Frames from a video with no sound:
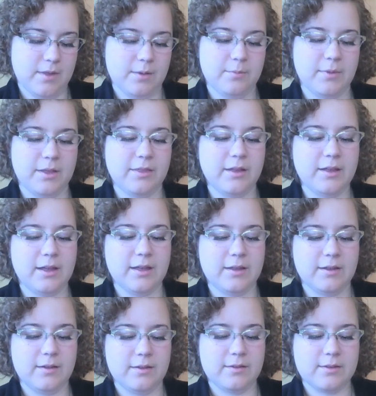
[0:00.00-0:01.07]
My thing
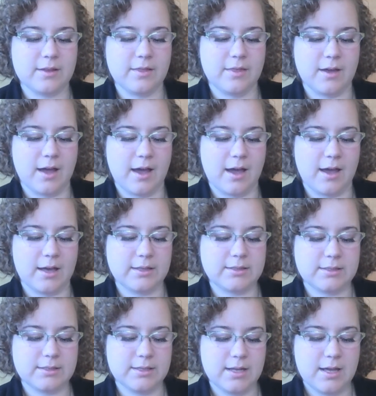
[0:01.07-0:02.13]
is that
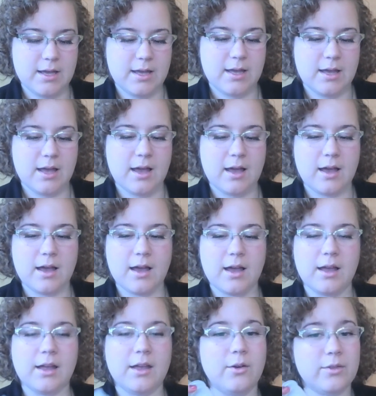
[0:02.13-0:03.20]

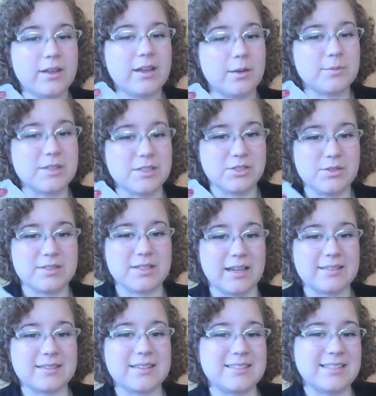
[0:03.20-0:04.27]
it only comes in 2
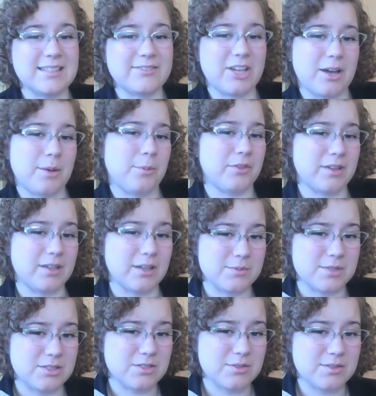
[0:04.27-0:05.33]
sizes. Diva Cup only comes
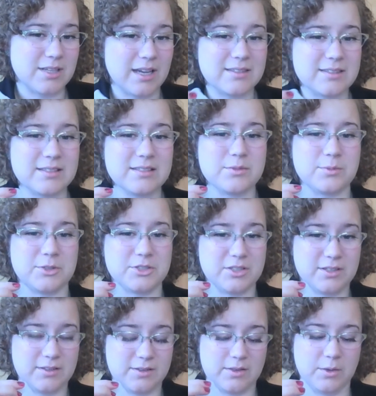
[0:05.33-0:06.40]
in 2 sizes, which
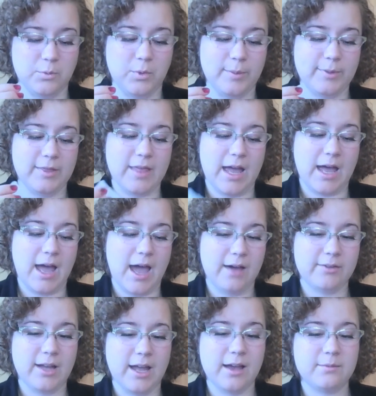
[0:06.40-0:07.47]
is the women that
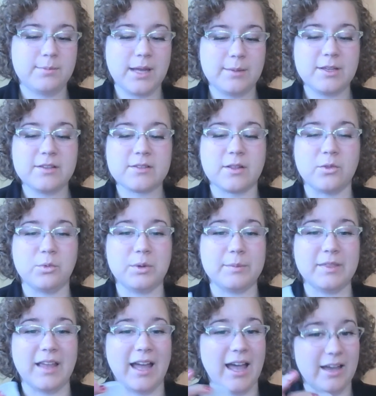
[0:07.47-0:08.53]
haven't had babies and the women
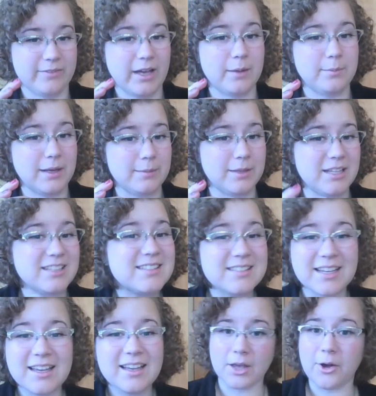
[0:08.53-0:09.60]
that have had babies.
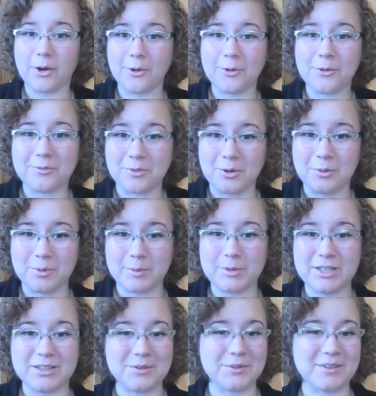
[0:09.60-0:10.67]
So, for a
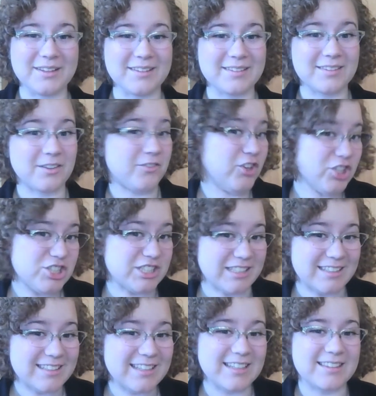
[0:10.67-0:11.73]
woman who is a
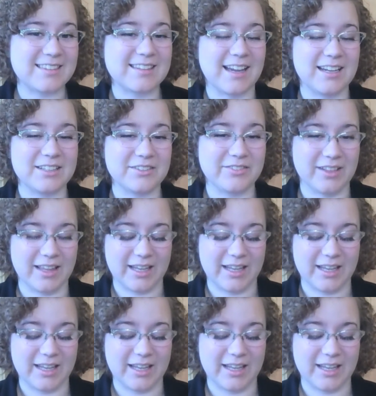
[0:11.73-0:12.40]
virgin, it's kind of